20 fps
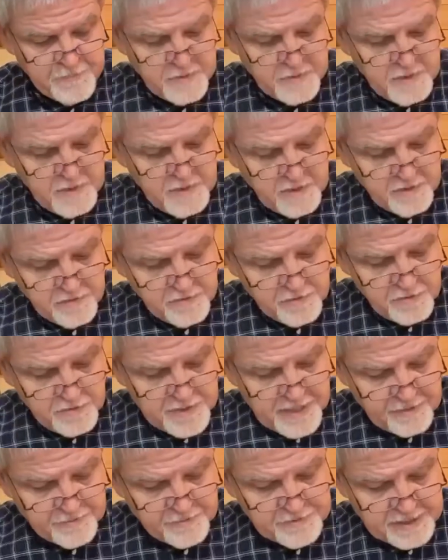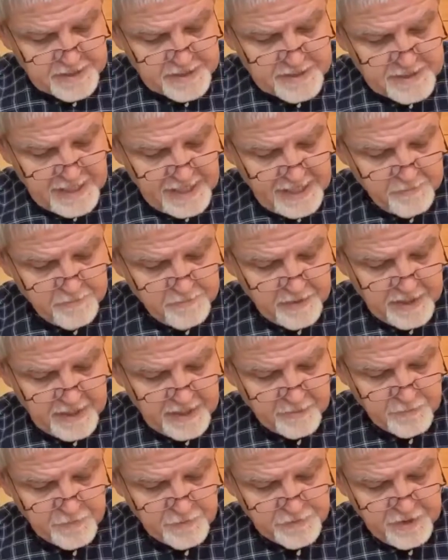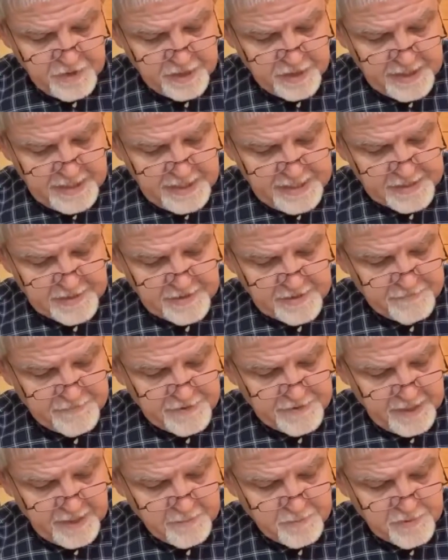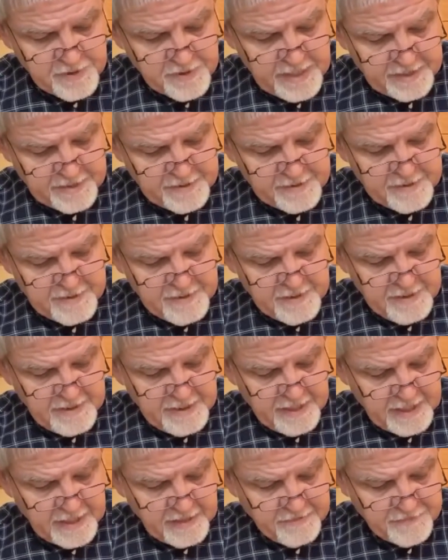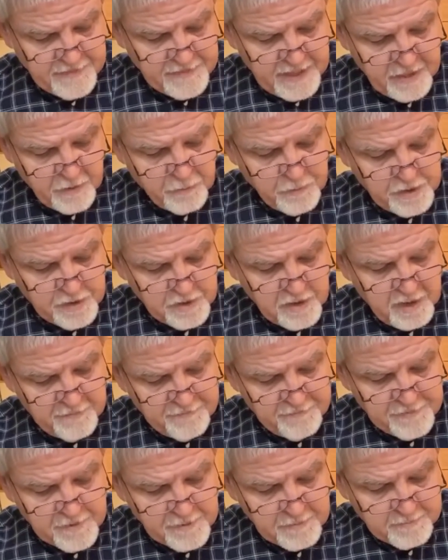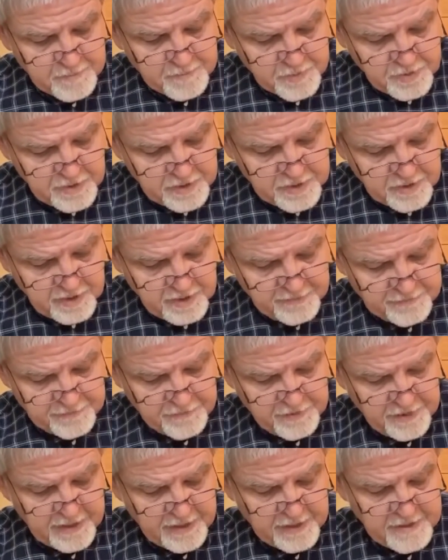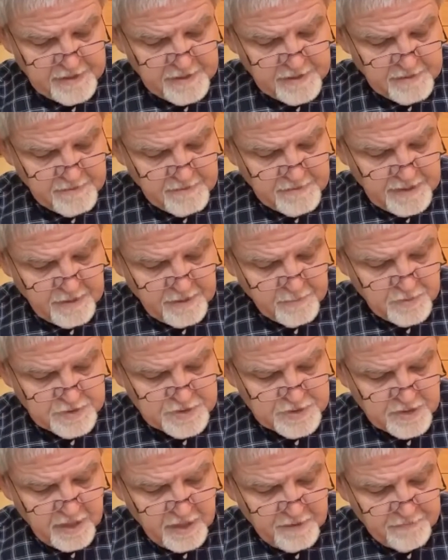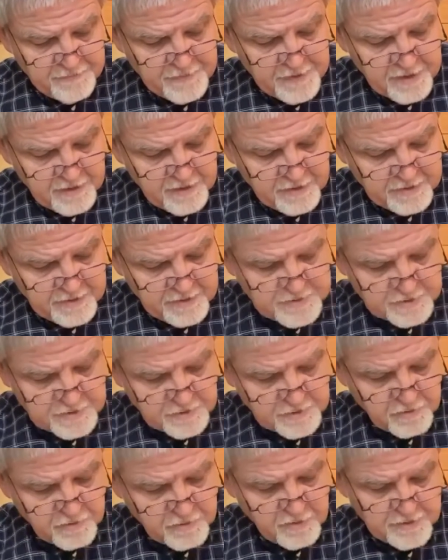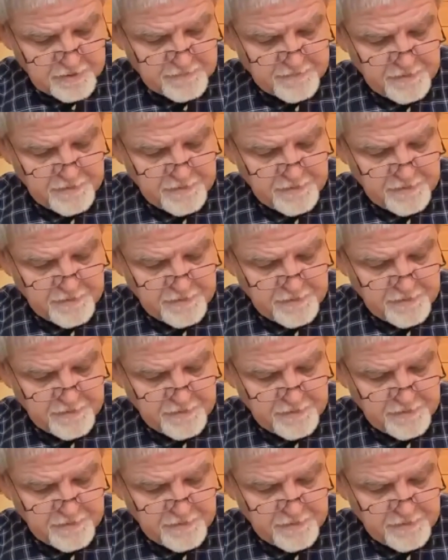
Though thou detain me, I will not eat of thy bread, and if thou wilt offer a burnt offering, thou must offer it unto the Lord.